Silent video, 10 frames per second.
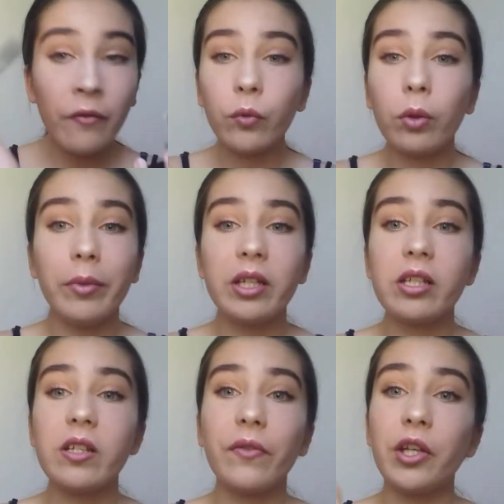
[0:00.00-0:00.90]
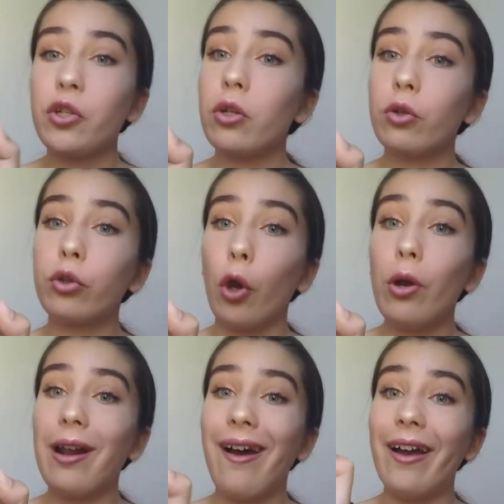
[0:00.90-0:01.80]
Everyone makes this face.
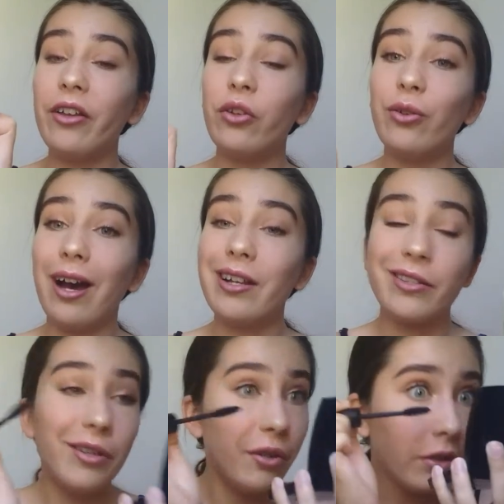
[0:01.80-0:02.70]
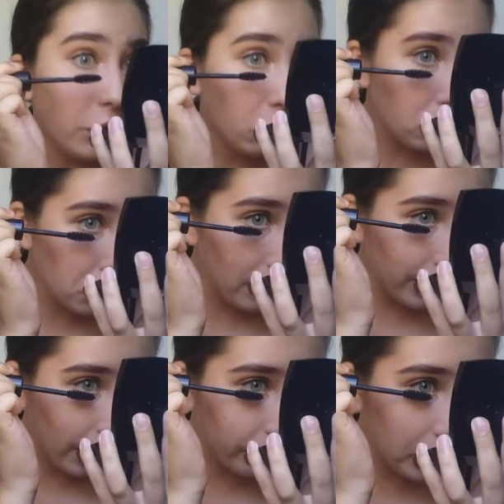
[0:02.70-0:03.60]
Don't lie, you guys know that you also
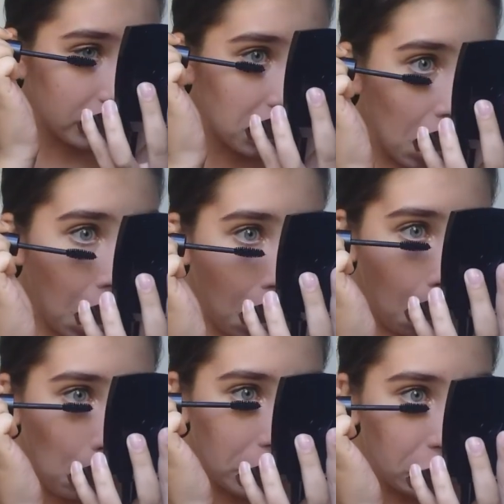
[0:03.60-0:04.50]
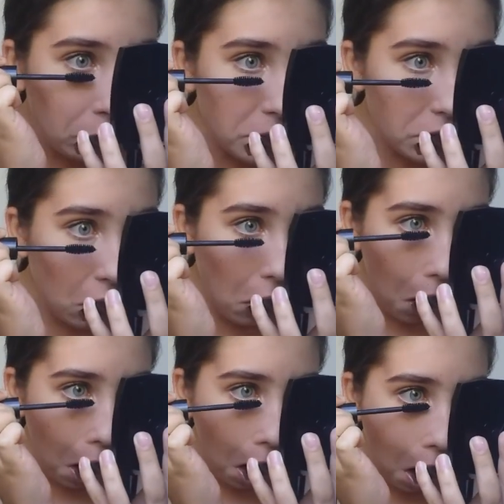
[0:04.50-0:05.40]
make that face when you do
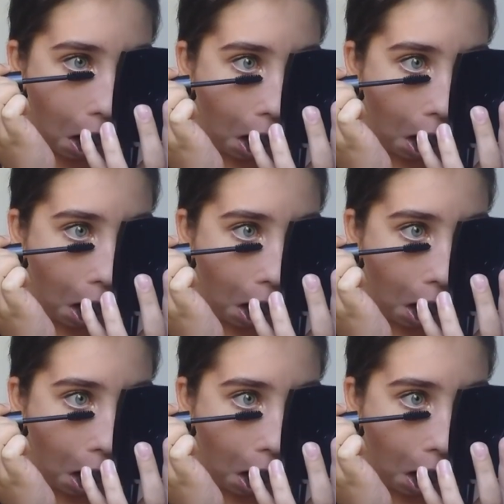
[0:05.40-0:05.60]
mascara.